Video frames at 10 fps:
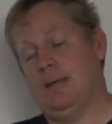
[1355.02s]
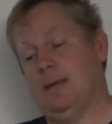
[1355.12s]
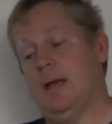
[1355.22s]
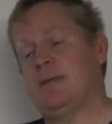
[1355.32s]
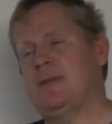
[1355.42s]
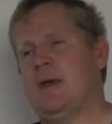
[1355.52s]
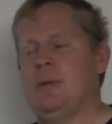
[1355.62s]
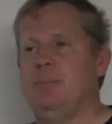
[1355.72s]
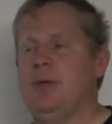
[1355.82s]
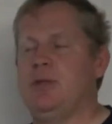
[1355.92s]
I think that'd
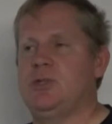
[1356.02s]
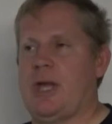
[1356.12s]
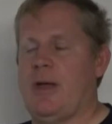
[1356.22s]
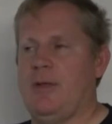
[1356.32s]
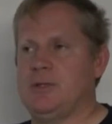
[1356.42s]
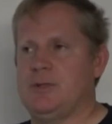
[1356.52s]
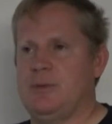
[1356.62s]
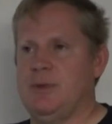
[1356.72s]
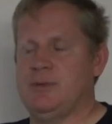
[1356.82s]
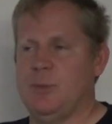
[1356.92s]
be a big challenge if
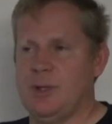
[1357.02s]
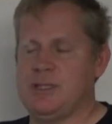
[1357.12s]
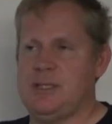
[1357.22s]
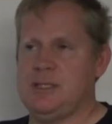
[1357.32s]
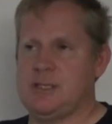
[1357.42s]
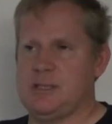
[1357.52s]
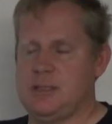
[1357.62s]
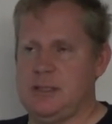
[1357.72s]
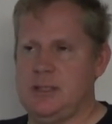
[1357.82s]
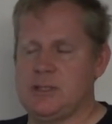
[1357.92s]
once he's
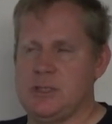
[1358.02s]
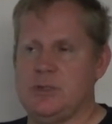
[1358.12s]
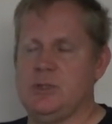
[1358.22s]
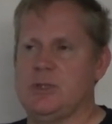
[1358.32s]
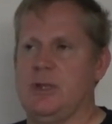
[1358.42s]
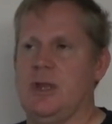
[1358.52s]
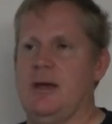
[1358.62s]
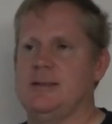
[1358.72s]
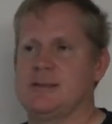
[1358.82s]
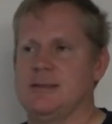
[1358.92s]

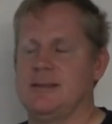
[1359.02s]
institutionalized.